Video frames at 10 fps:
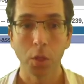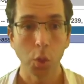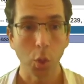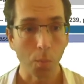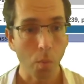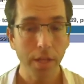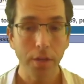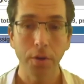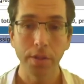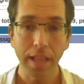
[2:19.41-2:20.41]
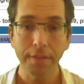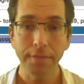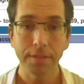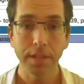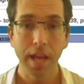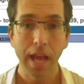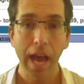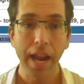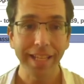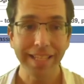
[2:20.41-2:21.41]
So I'm running code on the left,
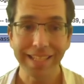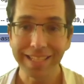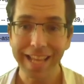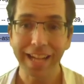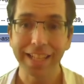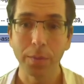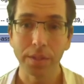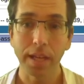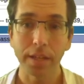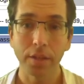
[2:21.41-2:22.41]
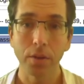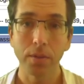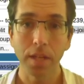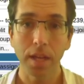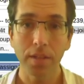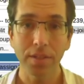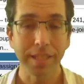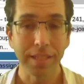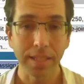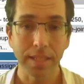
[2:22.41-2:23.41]
and I can see exactly what that code does
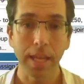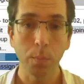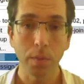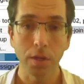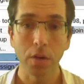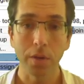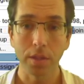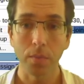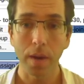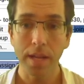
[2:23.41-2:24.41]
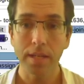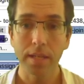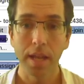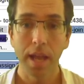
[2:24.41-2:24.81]
in the same window in the right.